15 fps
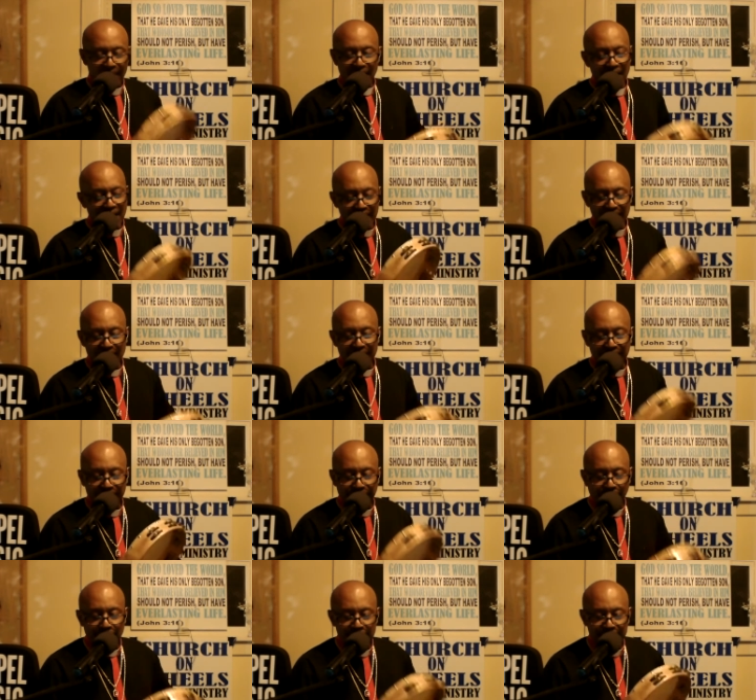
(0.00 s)
And every
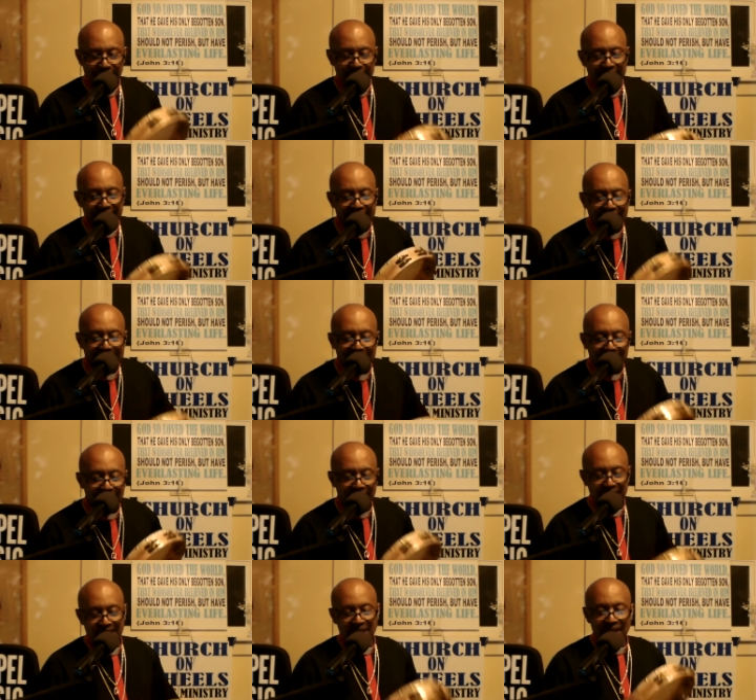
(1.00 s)
Thursday night
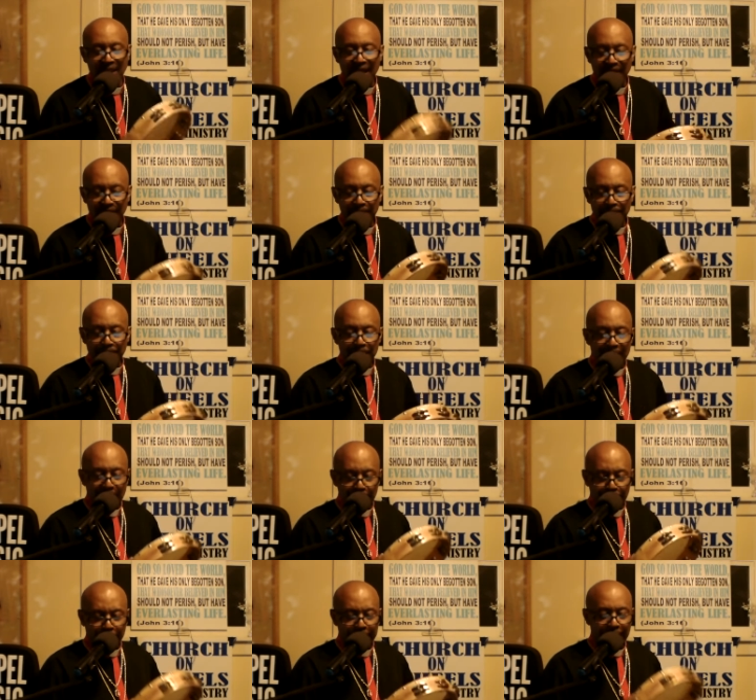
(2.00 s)
at 11
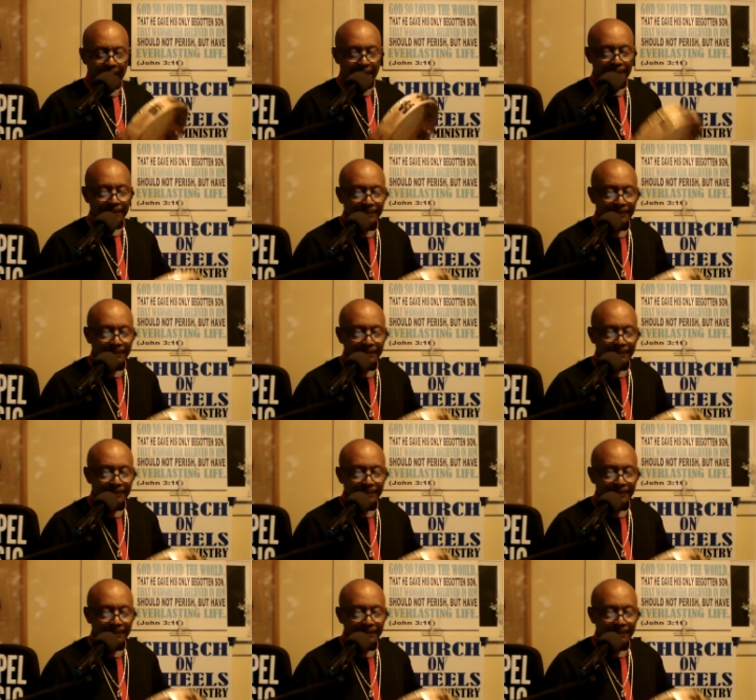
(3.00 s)
p.m.